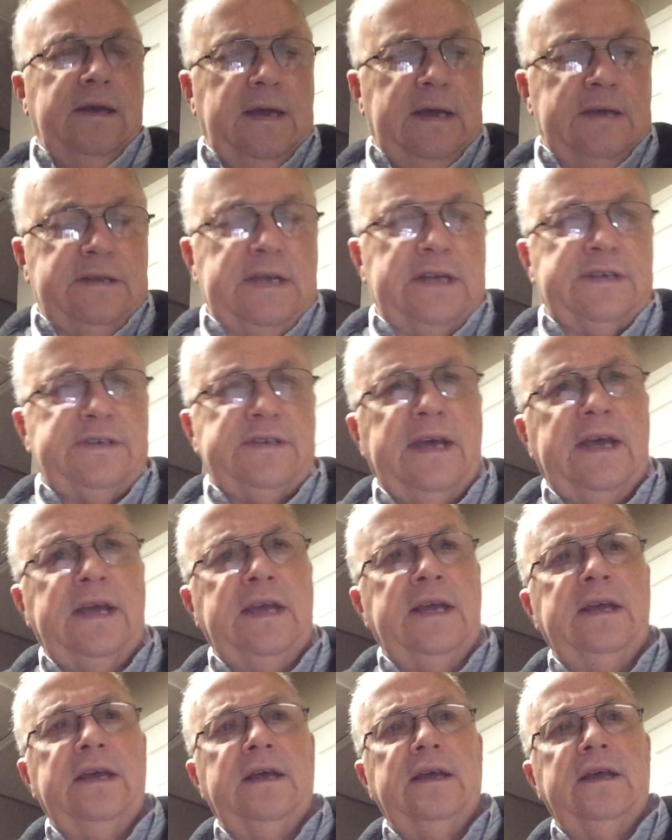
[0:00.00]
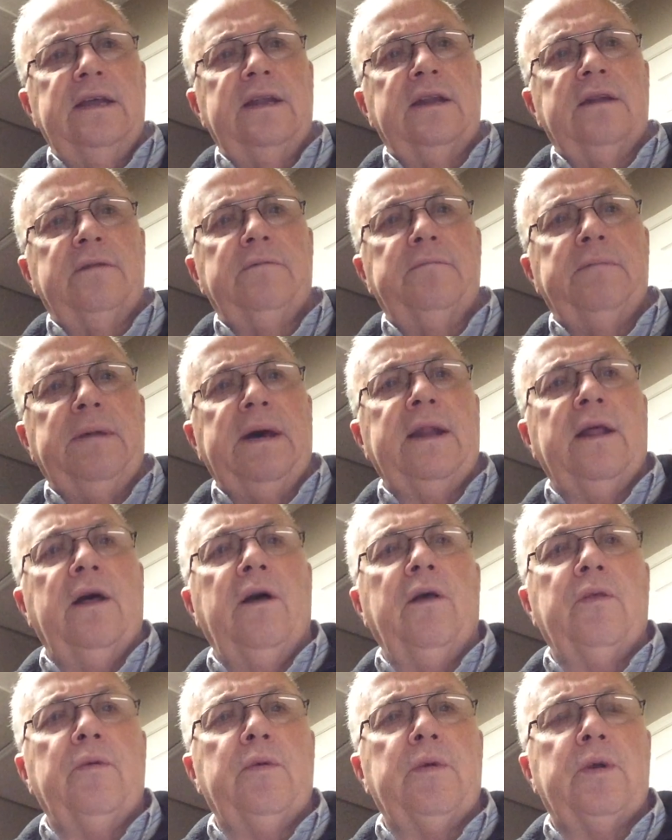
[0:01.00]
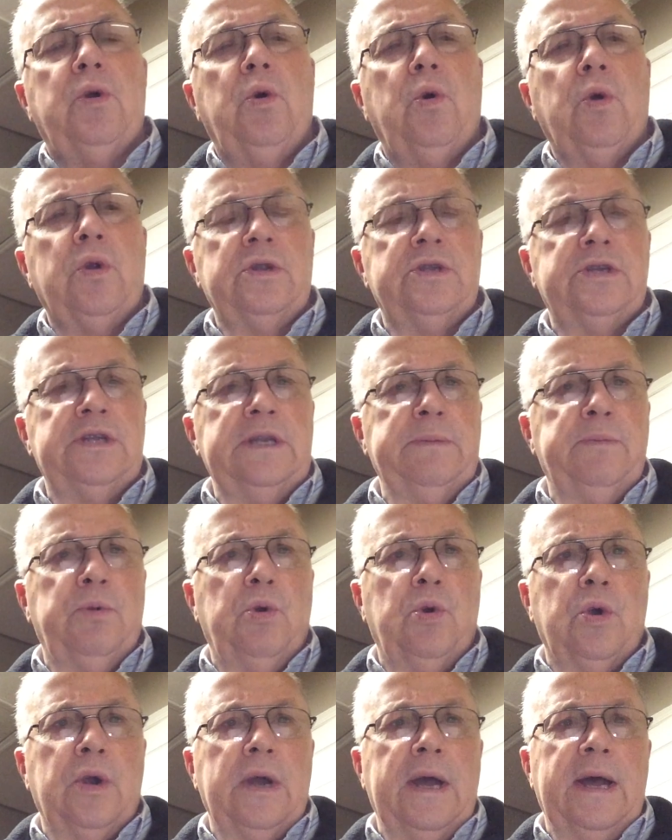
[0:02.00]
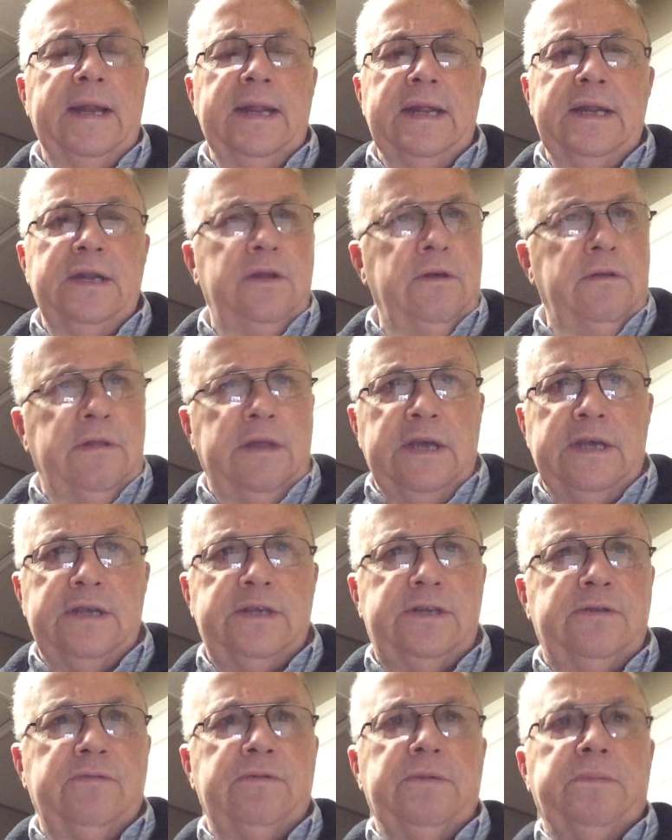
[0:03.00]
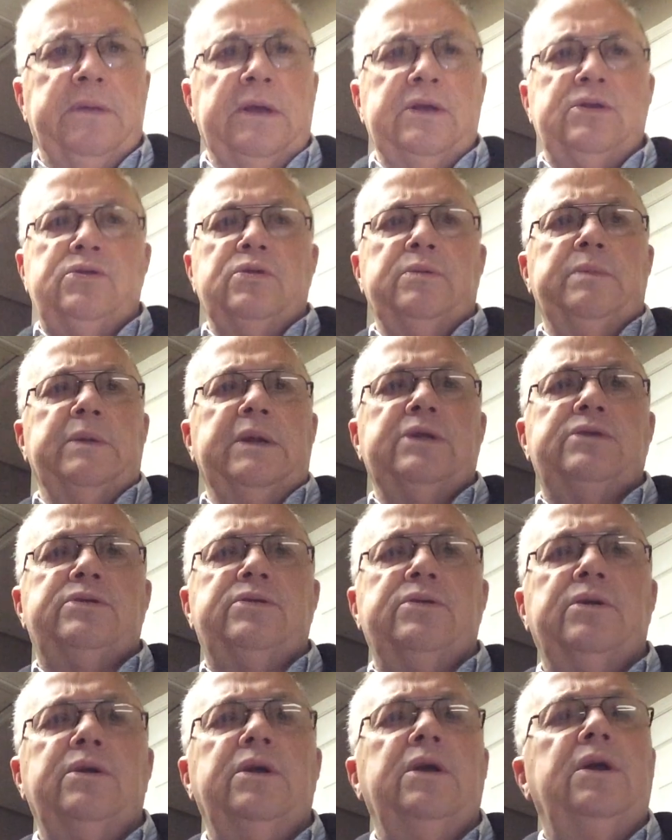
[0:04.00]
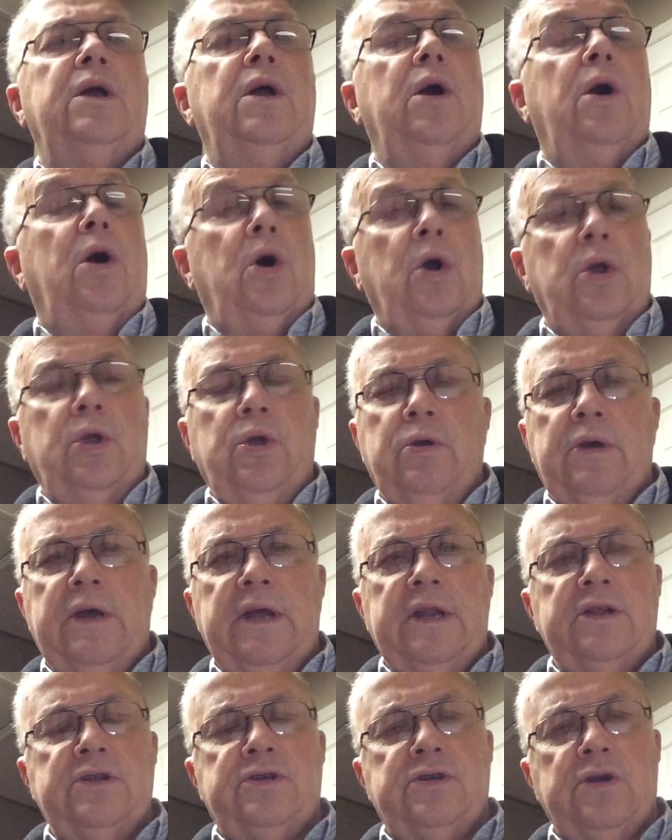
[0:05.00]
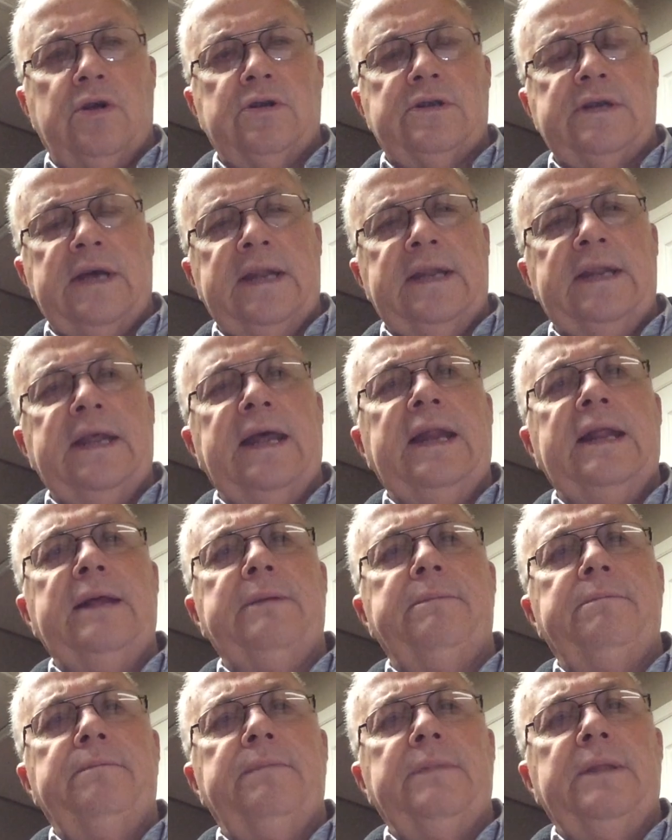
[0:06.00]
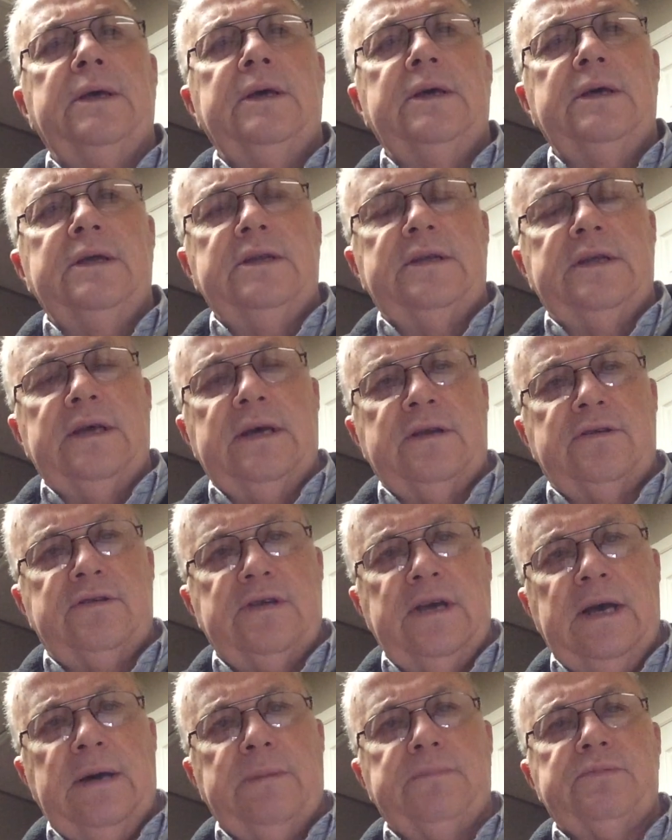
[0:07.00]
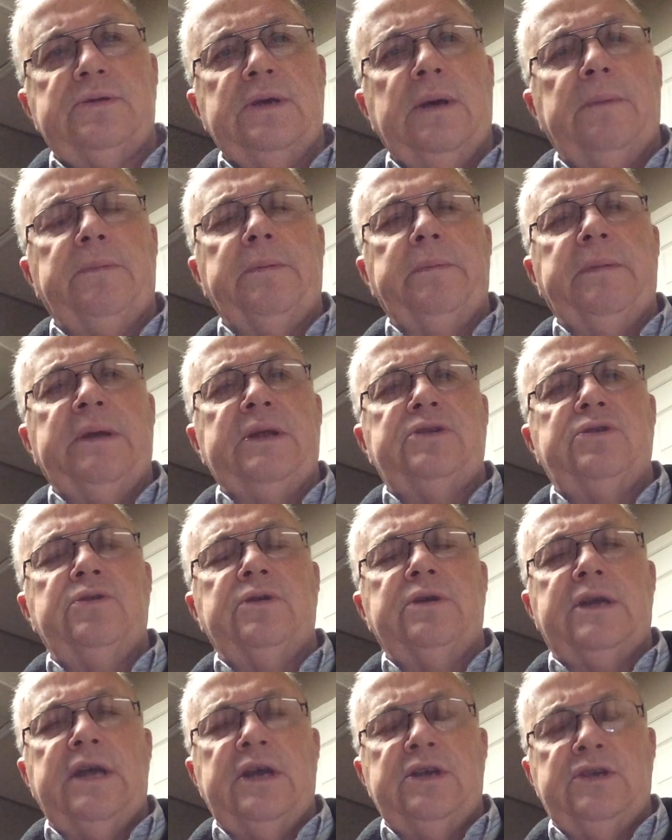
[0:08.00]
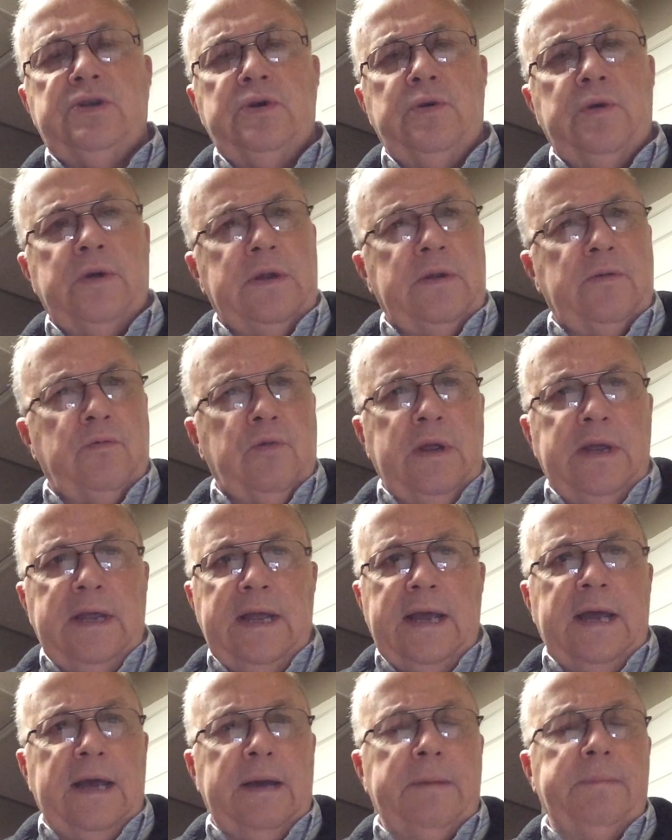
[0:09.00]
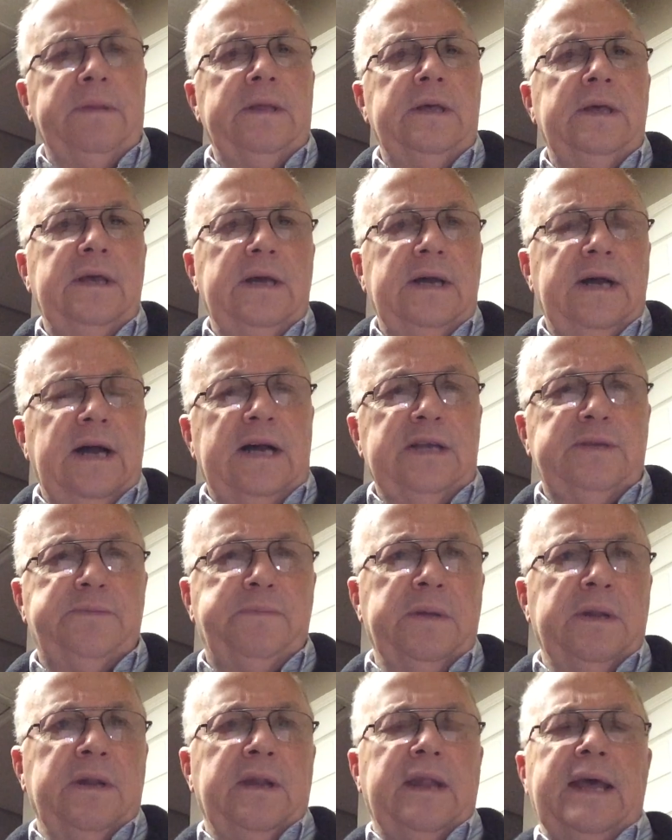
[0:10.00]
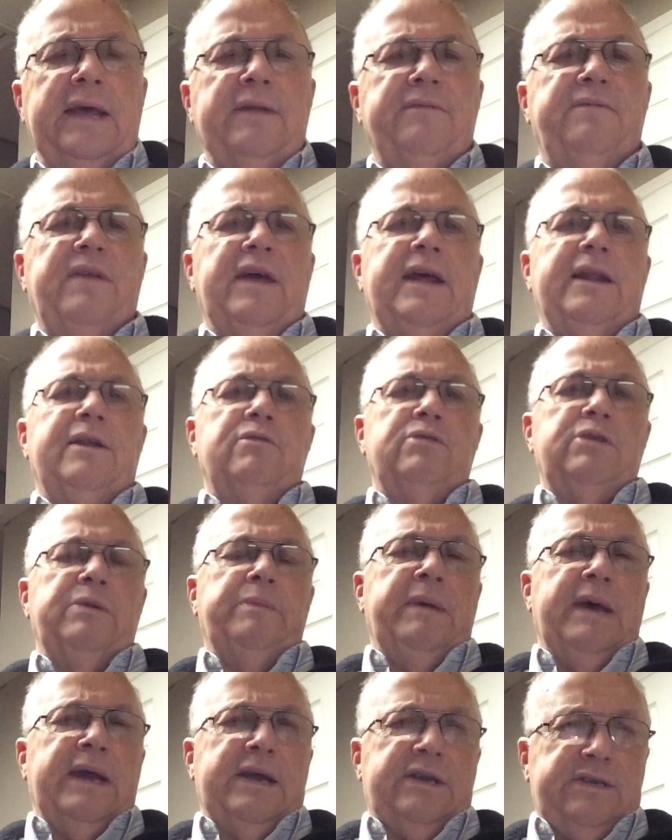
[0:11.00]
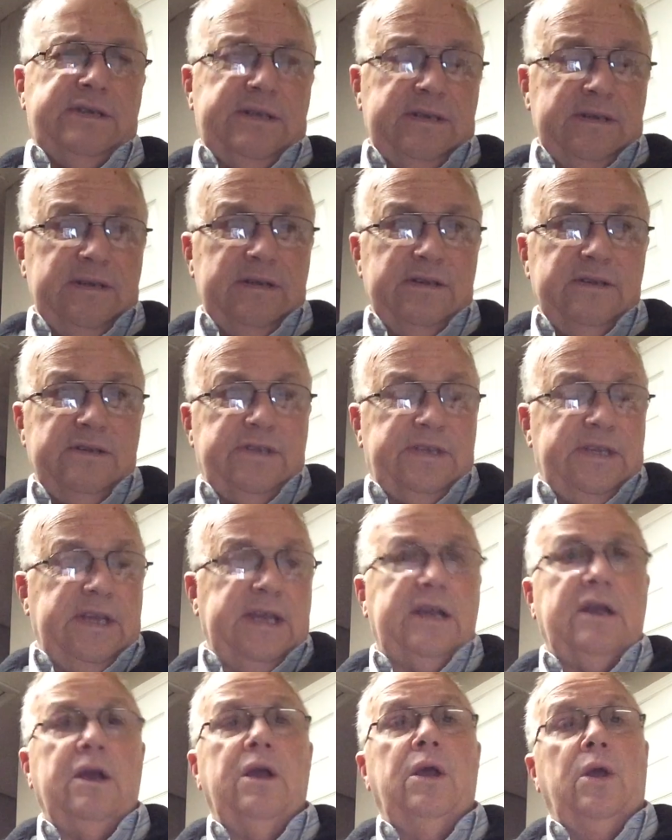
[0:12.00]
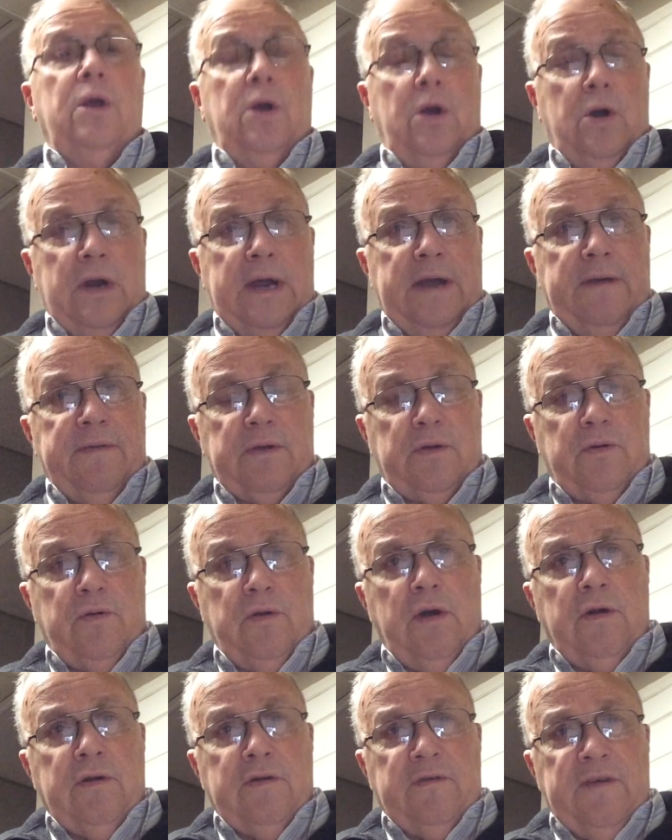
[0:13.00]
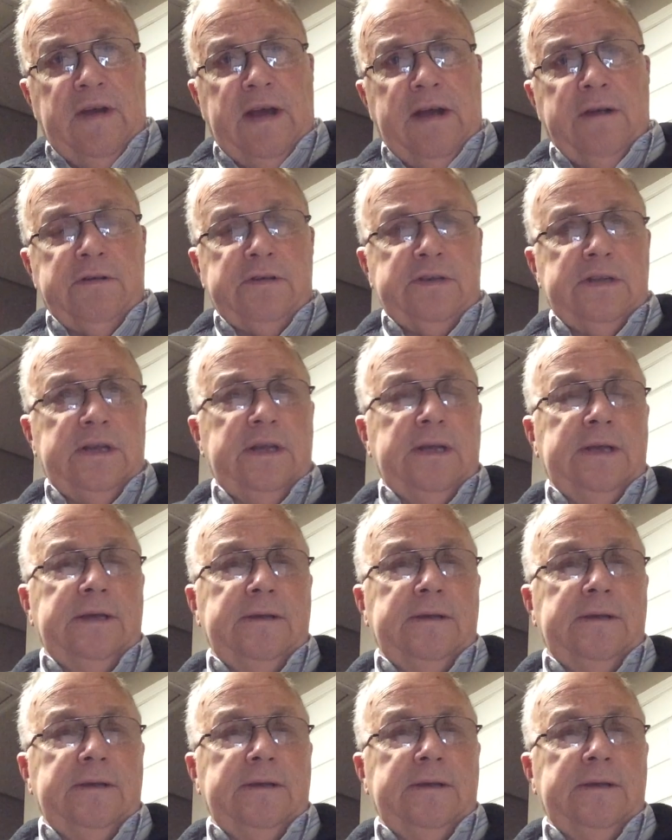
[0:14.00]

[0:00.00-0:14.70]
As I say in about all the recordings anymore, I didn't do this to replace your minister or you getting to church. I did it to help supplement you in case you were in the rehab, hospital, laying flat on your back, sick, or have the coronavirus.